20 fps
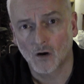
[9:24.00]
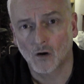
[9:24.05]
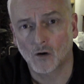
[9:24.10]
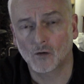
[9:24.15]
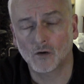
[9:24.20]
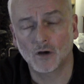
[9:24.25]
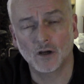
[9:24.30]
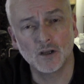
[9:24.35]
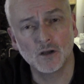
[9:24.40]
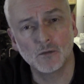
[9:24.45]

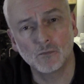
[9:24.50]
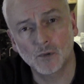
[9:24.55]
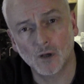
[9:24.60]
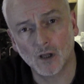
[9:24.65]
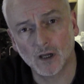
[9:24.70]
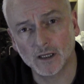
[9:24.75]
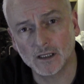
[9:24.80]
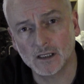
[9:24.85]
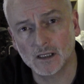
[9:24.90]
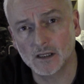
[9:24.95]
Or are you
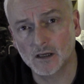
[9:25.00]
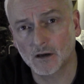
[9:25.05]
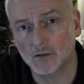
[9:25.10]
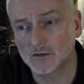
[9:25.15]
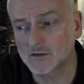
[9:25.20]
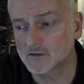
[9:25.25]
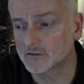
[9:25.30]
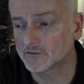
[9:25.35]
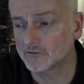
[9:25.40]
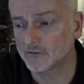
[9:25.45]
blindly going
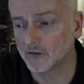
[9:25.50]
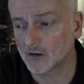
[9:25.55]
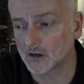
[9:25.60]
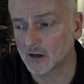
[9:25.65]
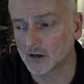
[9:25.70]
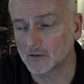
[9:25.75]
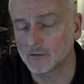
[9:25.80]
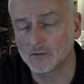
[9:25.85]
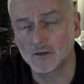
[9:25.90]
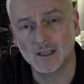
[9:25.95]
to
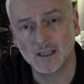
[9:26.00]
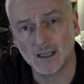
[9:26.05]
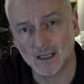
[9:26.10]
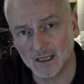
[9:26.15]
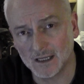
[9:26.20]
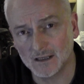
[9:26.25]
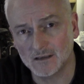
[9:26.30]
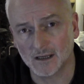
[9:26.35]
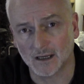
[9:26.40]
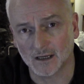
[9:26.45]
follow the
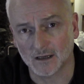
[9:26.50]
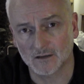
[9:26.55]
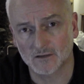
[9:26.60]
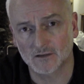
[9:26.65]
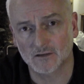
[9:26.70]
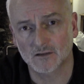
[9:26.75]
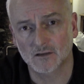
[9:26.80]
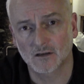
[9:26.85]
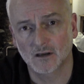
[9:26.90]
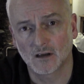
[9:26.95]

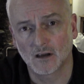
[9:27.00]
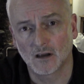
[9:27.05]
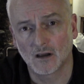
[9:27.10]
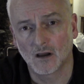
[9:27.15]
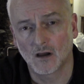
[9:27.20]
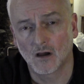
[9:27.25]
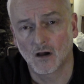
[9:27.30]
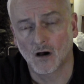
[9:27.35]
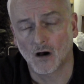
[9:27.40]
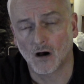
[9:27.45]
edicts
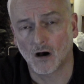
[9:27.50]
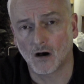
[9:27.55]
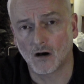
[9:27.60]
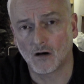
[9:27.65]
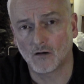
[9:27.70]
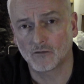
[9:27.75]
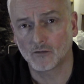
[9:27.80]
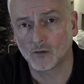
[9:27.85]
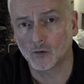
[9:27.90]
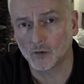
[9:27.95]

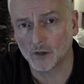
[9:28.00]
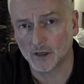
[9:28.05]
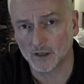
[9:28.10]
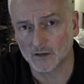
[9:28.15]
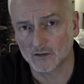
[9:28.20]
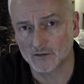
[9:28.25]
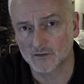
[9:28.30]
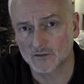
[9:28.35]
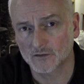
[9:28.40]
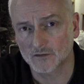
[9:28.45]
of
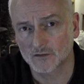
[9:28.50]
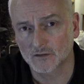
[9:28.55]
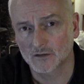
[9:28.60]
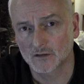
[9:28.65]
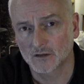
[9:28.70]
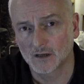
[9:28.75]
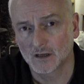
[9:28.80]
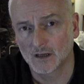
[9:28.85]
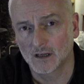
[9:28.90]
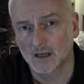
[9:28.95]
lawyers
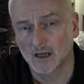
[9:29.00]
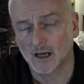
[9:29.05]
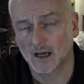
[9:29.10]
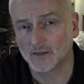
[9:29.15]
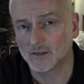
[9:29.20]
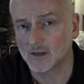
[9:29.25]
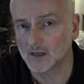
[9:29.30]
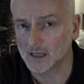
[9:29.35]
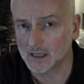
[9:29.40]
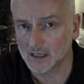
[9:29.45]

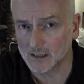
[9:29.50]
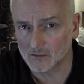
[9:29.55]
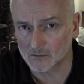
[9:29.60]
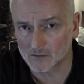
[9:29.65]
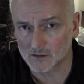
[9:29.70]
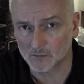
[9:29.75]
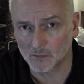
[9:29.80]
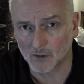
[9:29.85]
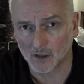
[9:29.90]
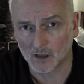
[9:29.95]
and the legal
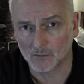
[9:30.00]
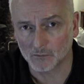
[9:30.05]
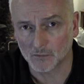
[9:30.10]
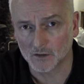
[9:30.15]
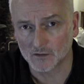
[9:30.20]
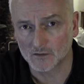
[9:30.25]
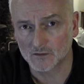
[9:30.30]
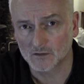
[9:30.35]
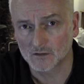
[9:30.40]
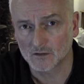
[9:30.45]

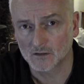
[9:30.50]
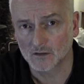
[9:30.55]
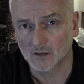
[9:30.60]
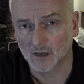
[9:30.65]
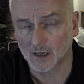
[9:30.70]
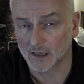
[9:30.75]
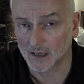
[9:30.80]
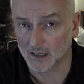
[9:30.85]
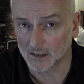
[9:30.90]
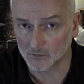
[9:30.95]
department
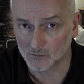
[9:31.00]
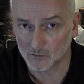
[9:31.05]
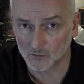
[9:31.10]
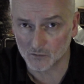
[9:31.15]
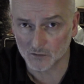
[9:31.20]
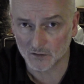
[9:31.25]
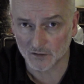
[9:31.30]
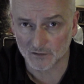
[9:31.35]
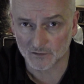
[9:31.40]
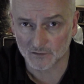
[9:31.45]
at
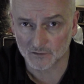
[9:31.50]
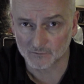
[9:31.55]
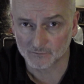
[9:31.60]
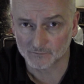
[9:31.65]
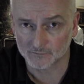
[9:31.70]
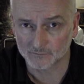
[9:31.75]
headquarters